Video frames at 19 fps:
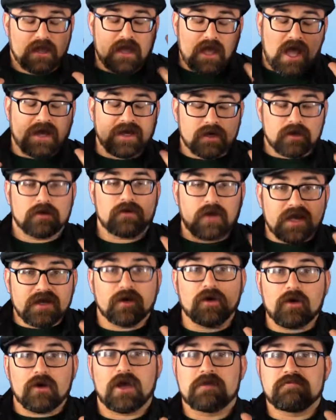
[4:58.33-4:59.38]
I know,
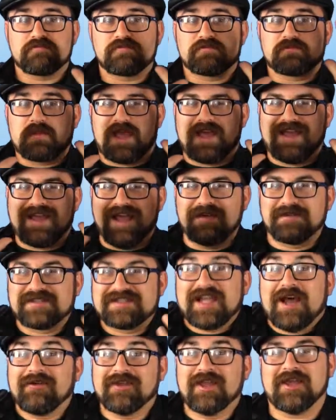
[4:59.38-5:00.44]
I
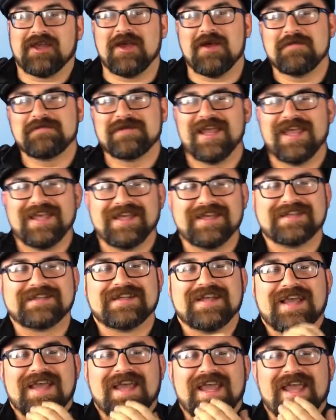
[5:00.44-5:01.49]
sound like I'm
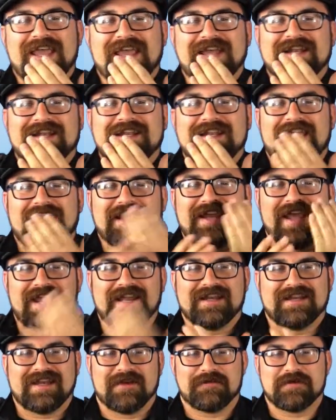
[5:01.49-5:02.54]
nagging and
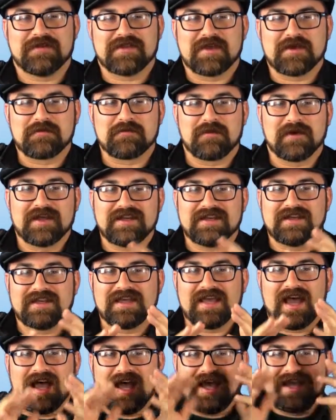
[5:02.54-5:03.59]
hating everything, but
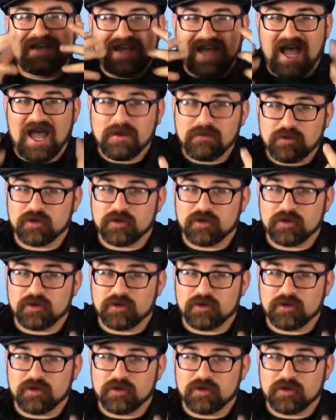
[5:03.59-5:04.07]
I'm